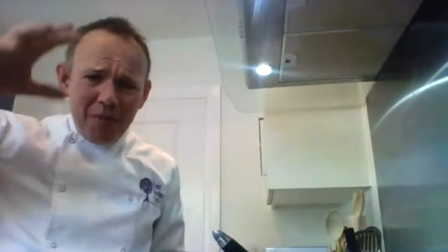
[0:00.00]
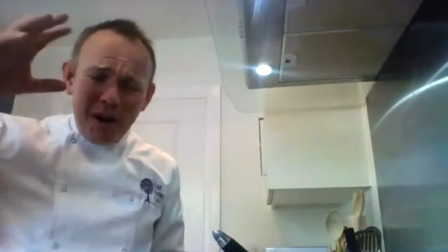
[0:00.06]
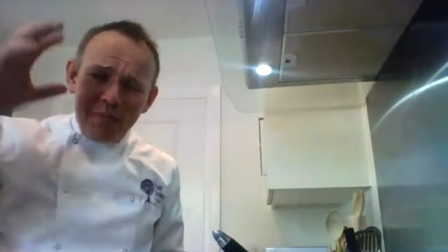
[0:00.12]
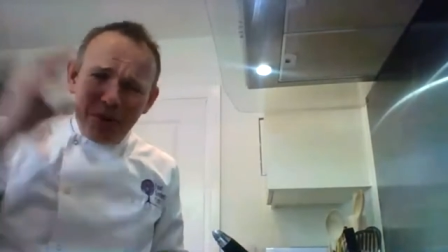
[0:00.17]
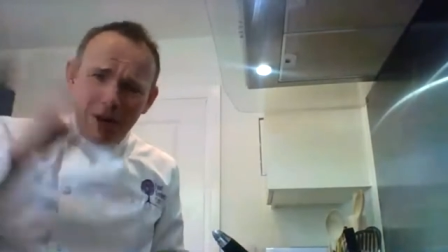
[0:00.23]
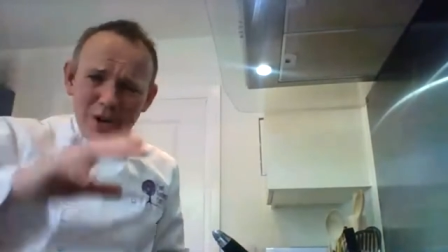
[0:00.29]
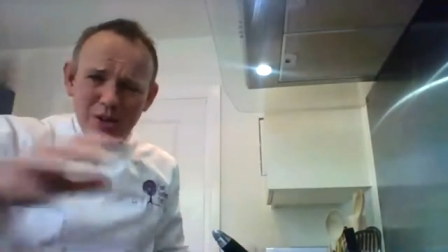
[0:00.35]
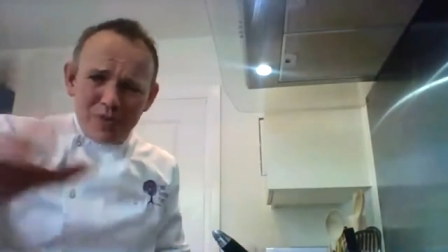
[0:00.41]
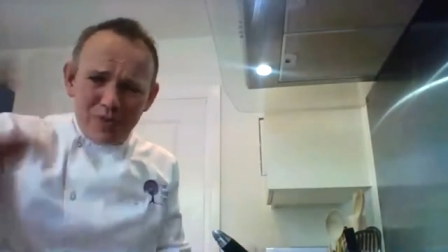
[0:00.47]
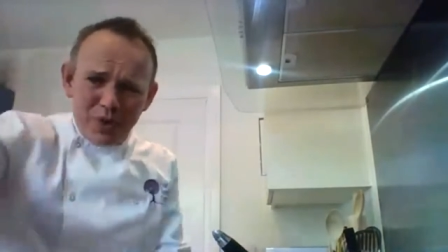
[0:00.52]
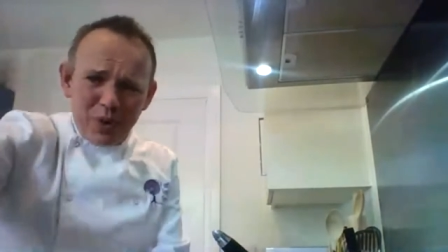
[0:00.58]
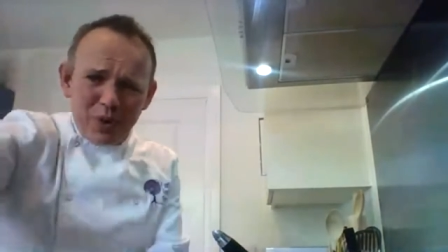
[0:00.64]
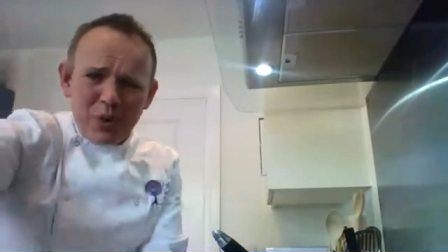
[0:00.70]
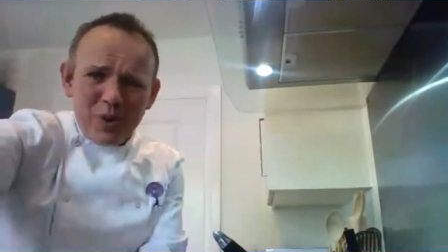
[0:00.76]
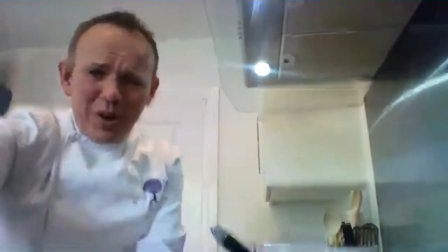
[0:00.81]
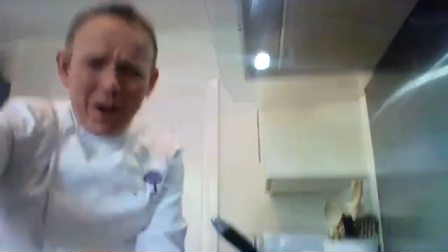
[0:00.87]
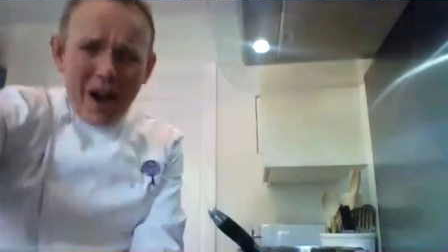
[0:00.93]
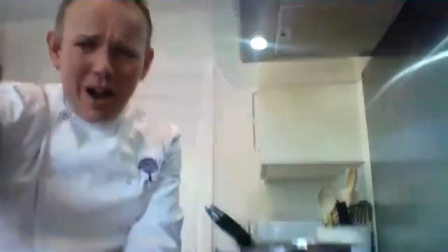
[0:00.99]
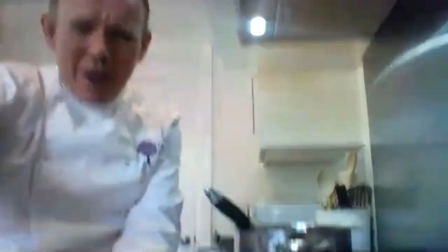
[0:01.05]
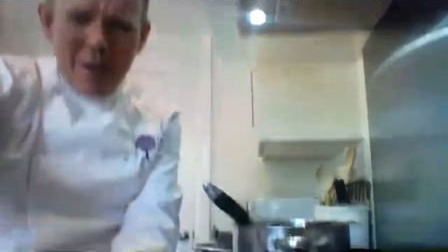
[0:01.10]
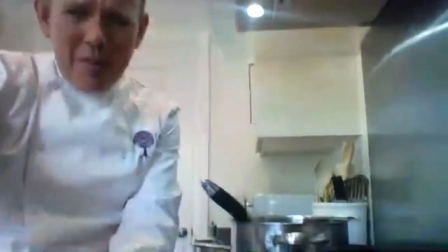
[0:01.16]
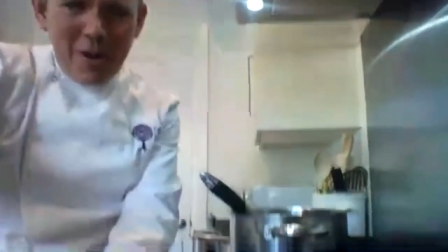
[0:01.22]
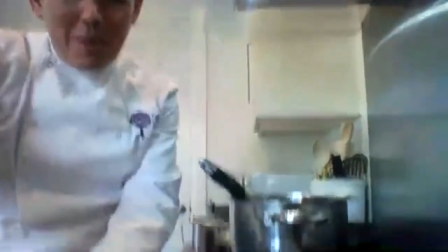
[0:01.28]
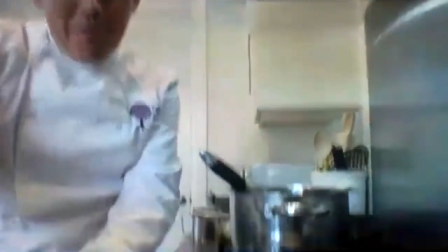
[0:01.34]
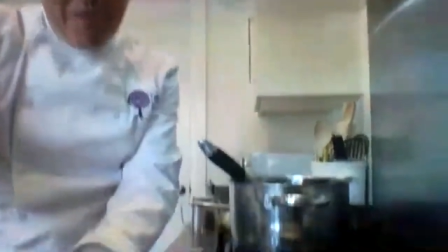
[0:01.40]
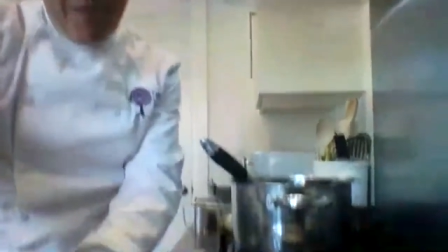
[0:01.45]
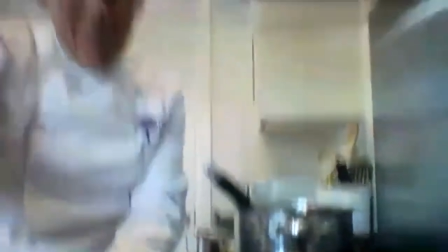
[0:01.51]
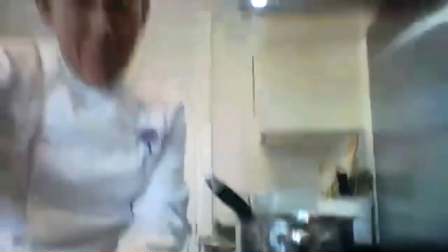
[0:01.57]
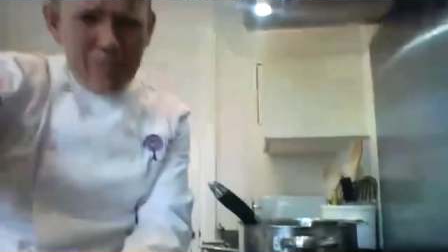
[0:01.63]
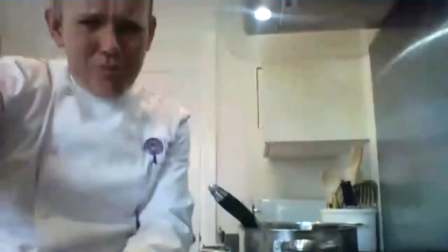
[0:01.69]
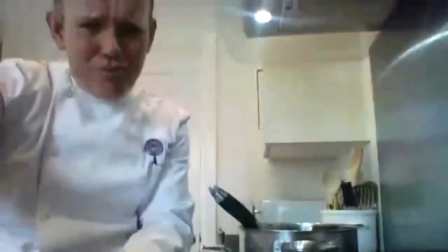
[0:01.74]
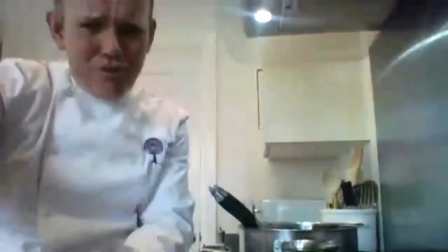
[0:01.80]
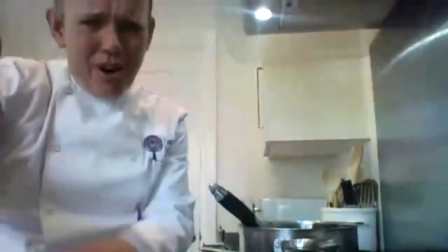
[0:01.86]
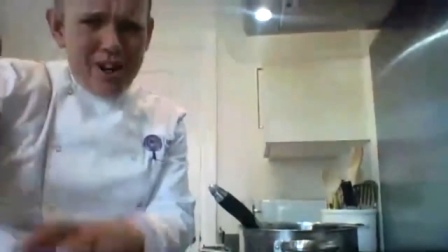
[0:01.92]
a beautiful
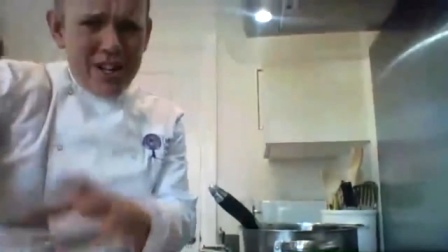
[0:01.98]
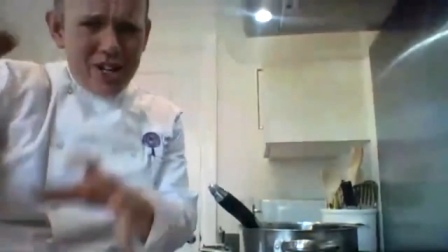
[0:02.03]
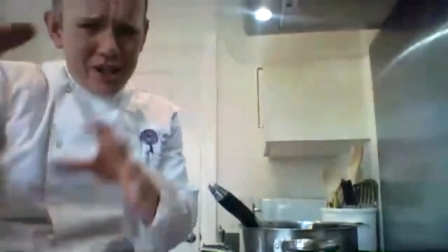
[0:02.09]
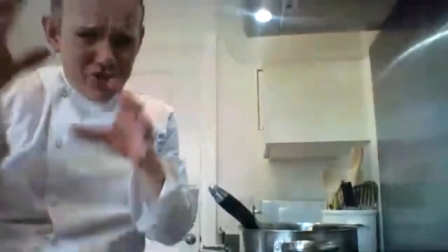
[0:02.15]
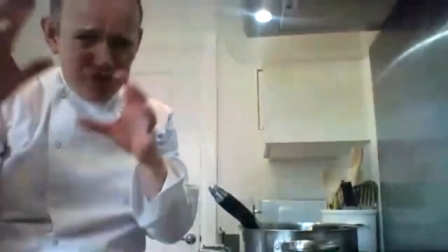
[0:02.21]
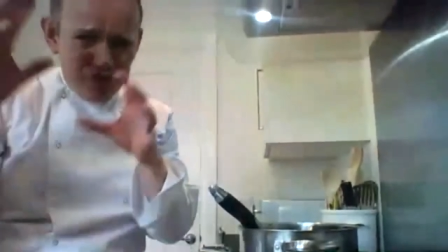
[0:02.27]
bright